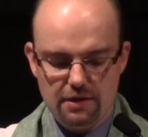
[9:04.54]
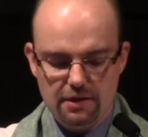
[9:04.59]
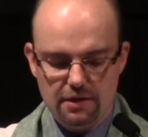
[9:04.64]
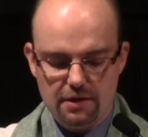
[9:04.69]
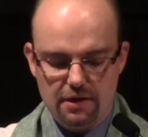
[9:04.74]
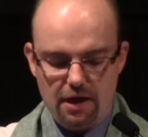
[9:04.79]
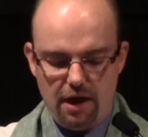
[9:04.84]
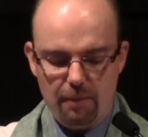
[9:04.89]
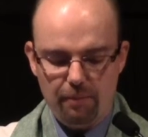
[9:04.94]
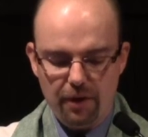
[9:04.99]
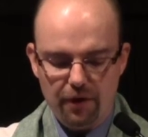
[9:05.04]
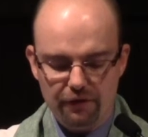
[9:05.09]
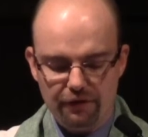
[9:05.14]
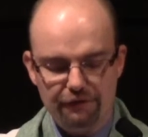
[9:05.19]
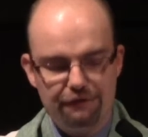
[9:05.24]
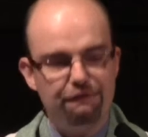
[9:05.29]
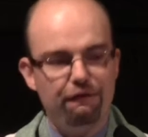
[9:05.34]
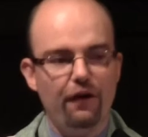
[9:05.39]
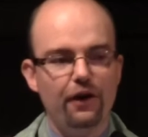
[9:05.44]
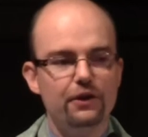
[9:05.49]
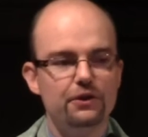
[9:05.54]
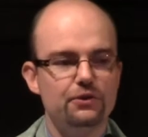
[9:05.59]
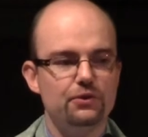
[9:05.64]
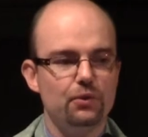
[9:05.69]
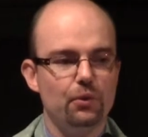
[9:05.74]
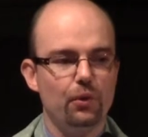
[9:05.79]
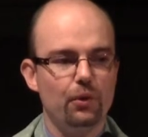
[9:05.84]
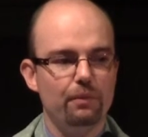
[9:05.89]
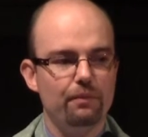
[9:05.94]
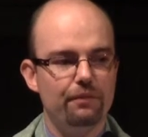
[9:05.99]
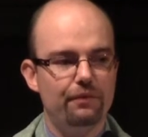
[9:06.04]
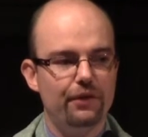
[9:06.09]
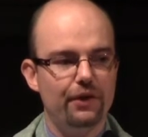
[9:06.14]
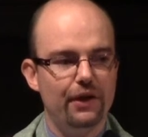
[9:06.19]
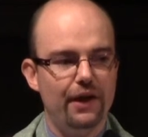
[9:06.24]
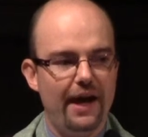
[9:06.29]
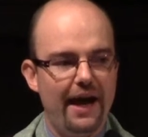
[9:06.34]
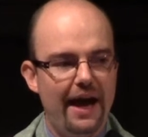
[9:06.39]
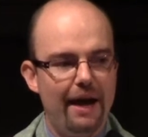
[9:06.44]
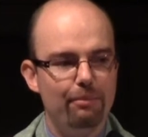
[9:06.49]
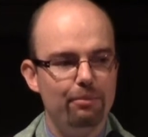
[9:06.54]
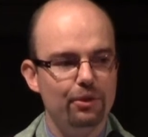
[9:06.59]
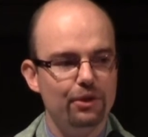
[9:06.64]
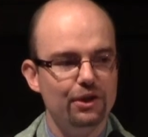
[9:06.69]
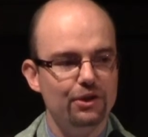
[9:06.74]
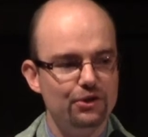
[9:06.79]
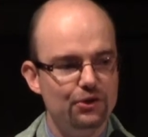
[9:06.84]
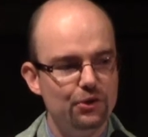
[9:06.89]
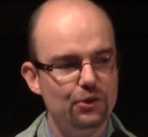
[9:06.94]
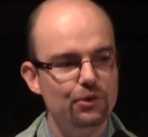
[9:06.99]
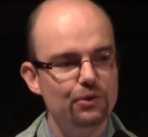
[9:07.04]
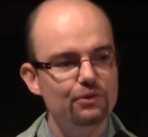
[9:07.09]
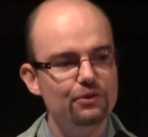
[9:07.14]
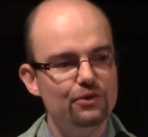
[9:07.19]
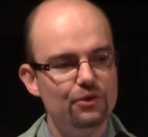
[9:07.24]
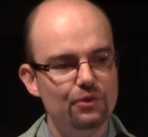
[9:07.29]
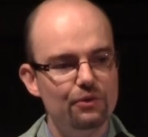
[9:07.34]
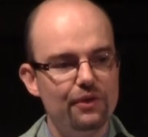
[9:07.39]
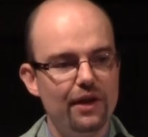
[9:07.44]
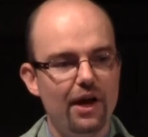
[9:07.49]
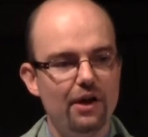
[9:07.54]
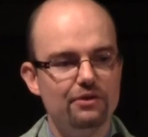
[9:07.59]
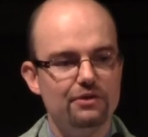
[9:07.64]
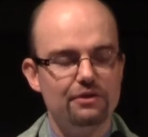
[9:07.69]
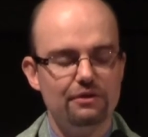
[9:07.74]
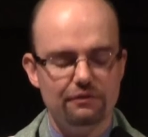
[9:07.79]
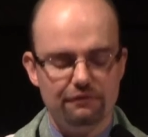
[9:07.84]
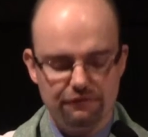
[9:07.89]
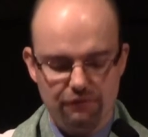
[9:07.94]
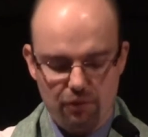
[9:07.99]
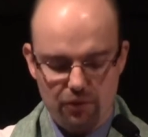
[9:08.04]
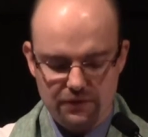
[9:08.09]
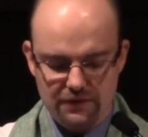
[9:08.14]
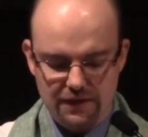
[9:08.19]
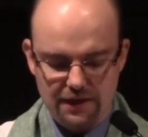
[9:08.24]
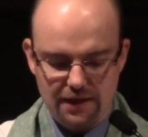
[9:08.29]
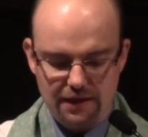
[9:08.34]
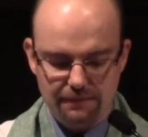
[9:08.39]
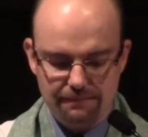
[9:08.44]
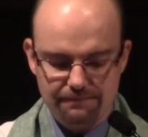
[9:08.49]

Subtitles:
about the firestorm that happened in June 2014